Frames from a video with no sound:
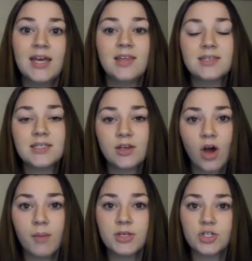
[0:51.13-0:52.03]
This is a
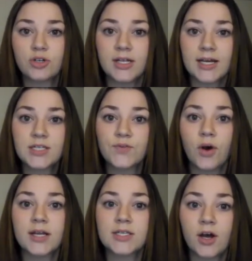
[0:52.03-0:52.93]
common trend as
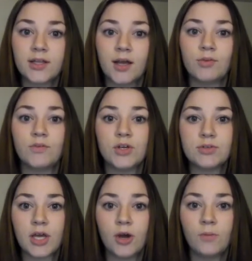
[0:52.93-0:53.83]
far as online
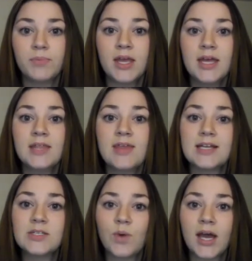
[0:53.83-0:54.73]
reviews go.
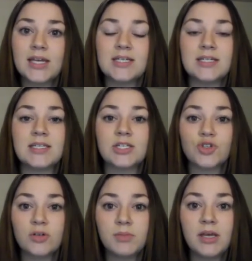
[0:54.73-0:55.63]
That is why it is
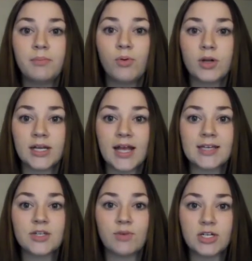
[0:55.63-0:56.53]
extremely important
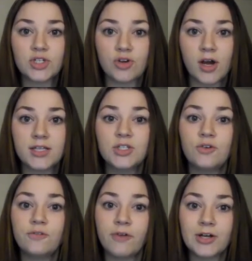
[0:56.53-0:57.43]
as a restaurant
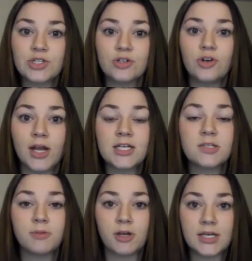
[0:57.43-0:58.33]
to foster great
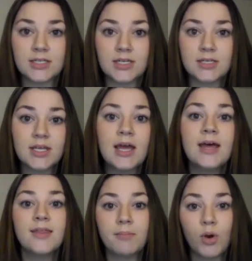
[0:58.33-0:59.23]
experiences
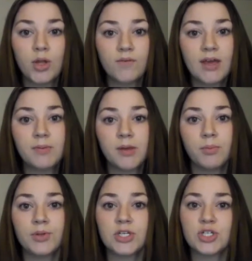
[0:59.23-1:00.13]
that motivate
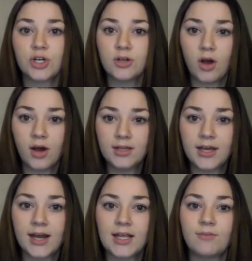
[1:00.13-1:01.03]
people to turn
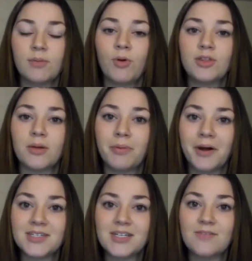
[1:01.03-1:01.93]
online and report their
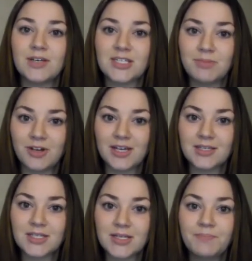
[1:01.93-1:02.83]
positive
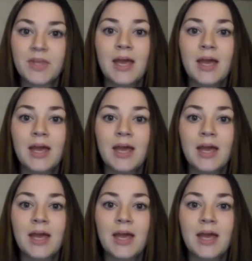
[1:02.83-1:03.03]
experience.